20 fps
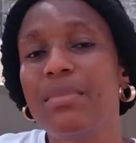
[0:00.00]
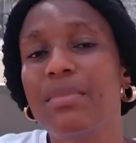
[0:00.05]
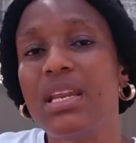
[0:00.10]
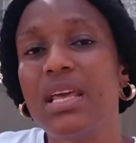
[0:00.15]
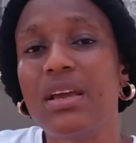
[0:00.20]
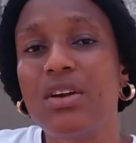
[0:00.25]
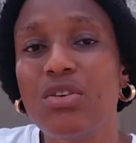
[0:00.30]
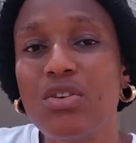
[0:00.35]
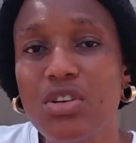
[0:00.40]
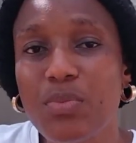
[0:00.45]
I'm
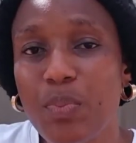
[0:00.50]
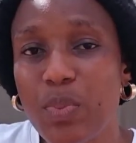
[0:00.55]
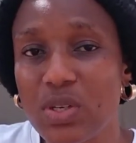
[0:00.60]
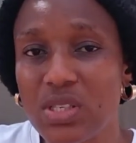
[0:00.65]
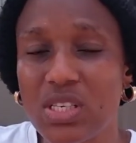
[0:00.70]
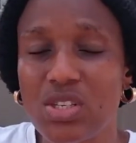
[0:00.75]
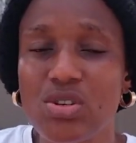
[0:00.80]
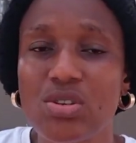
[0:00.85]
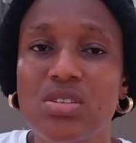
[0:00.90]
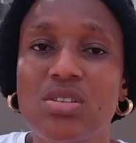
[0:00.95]
in a good
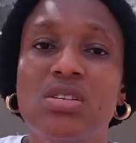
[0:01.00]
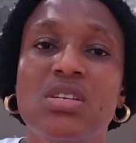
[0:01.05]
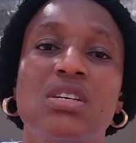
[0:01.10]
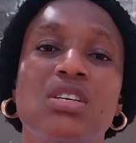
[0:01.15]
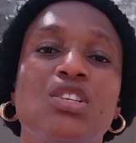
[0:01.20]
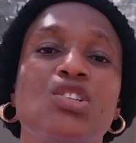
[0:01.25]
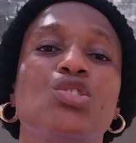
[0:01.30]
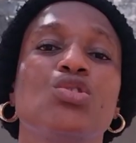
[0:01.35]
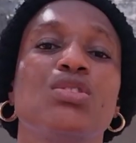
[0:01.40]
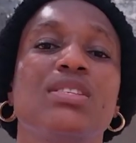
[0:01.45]
position
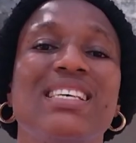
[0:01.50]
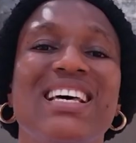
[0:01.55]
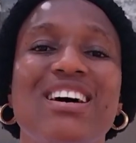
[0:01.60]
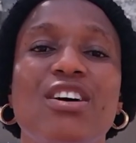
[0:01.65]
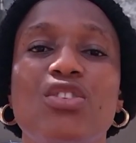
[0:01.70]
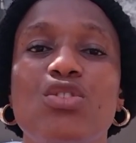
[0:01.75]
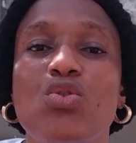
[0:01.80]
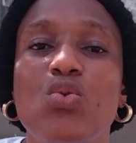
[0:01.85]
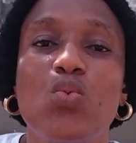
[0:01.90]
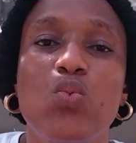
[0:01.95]
to
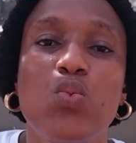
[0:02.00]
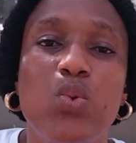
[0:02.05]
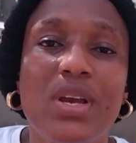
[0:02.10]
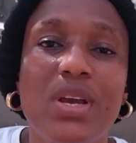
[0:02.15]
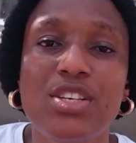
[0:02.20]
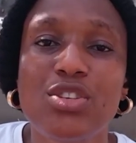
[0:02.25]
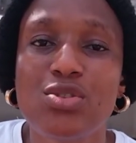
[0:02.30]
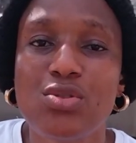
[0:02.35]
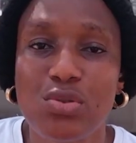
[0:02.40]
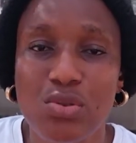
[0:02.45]
tell you
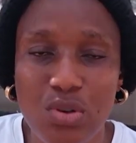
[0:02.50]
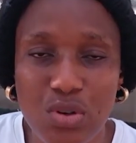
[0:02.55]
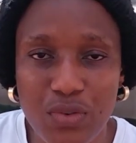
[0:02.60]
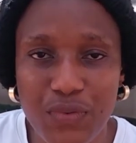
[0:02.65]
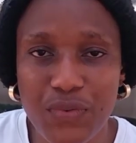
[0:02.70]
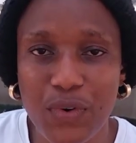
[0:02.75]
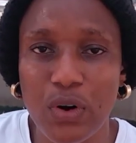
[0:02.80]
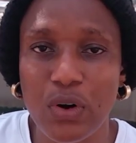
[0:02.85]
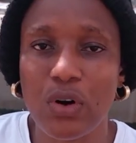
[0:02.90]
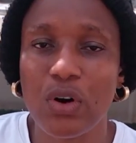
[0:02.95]
which to
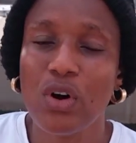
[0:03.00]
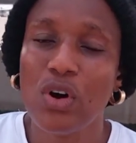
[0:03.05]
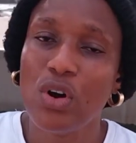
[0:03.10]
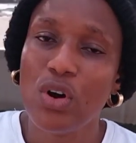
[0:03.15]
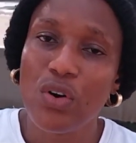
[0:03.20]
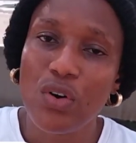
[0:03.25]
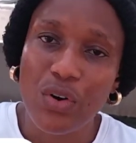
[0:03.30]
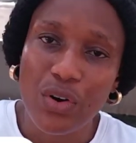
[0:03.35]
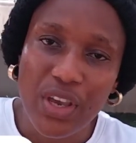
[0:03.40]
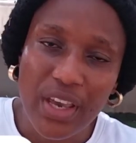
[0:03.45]
go for,
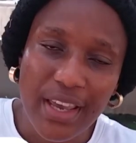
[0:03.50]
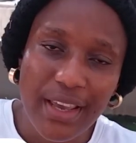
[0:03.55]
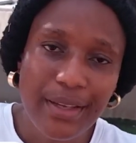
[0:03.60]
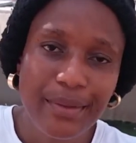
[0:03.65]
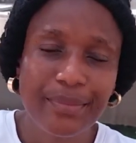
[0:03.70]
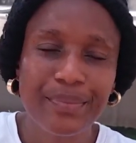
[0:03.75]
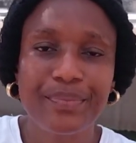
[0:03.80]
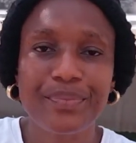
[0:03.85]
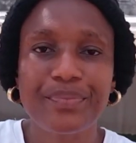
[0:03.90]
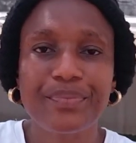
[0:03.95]
okay?